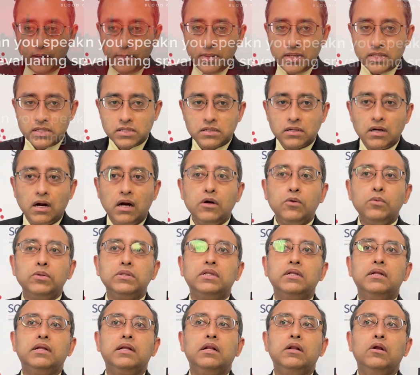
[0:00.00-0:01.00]
me start with
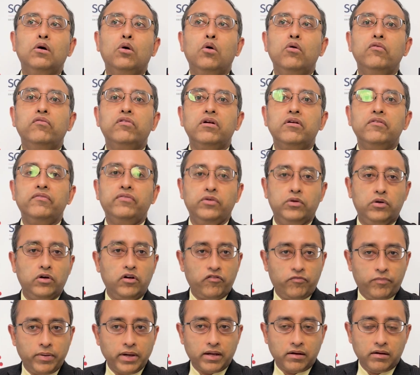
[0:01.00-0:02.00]
a little overview
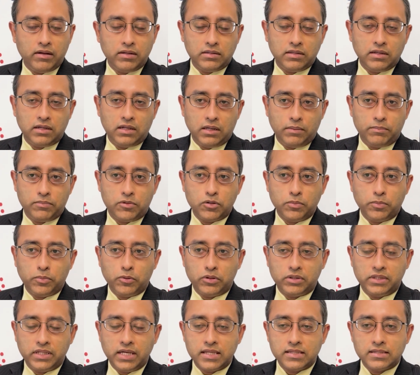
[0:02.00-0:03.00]
of Pacritinib to
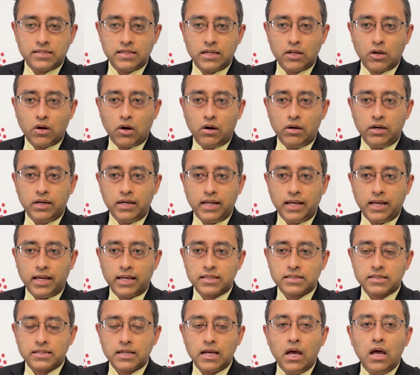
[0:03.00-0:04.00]
put things in
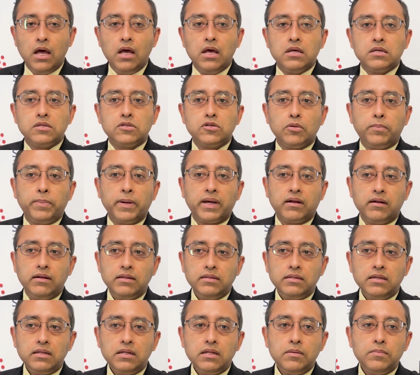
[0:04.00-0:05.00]
context. So
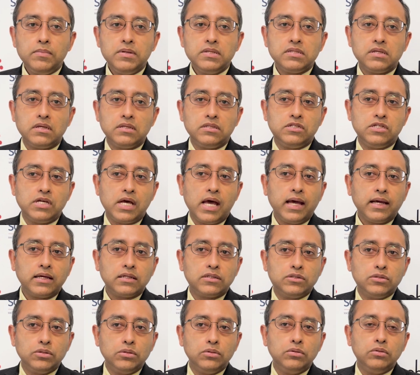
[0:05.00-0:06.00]
Pacritinib is a
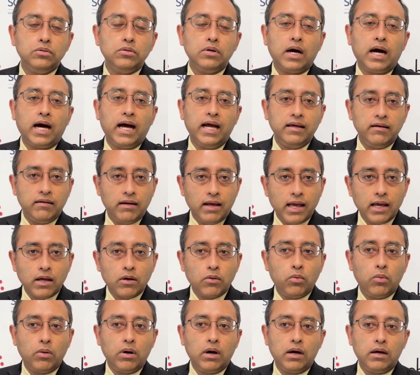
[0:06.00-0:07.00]
JAK2,
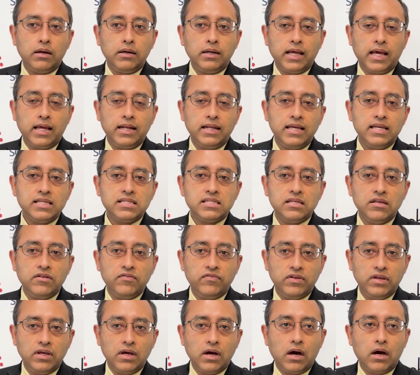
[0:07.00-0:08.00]
IRAK1 and
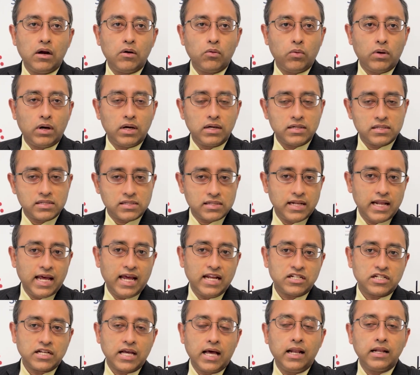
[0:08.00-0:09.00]

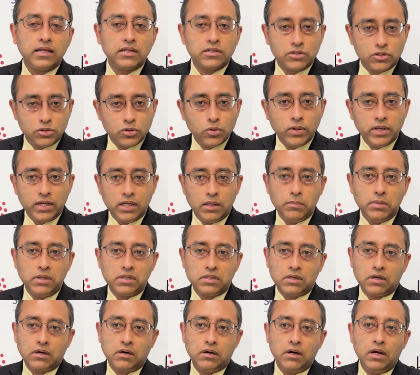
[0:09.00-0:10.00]
ACVR1/ALK2
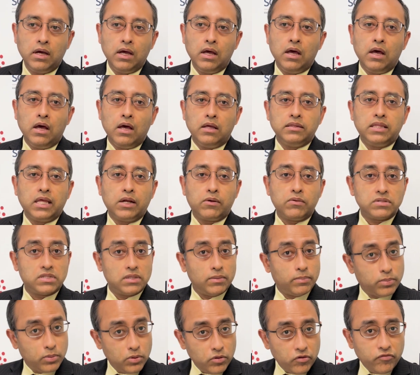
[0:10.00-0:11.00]
inhibitor that was
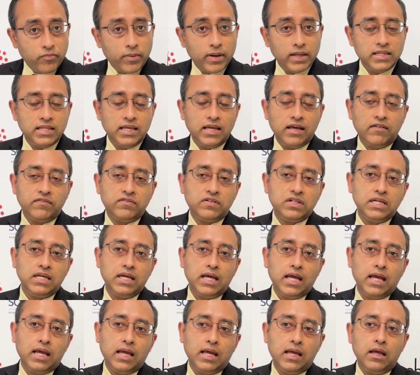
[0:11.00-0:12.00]
approved by the
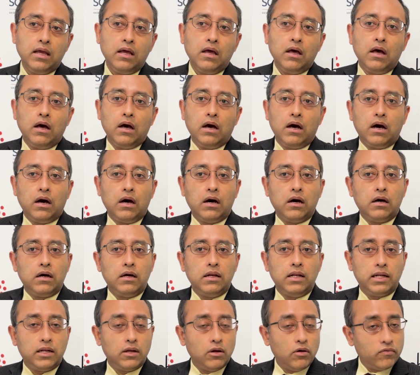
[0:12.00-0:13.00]
FDA a
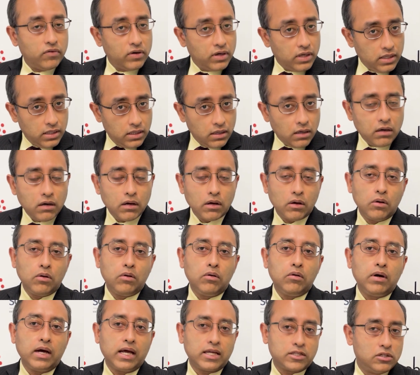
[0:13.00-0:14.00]
little over a year
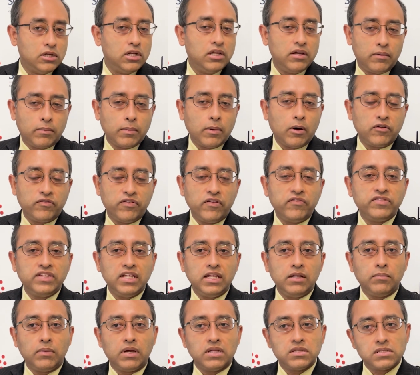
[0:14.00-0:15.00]
ago, actually about
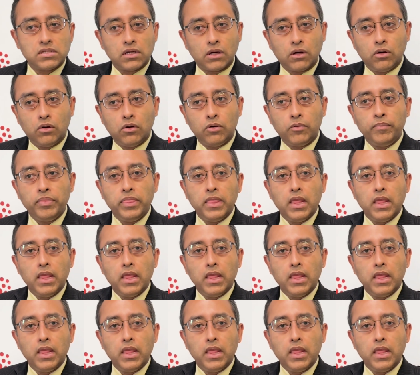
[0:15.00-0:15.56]
15 months ago,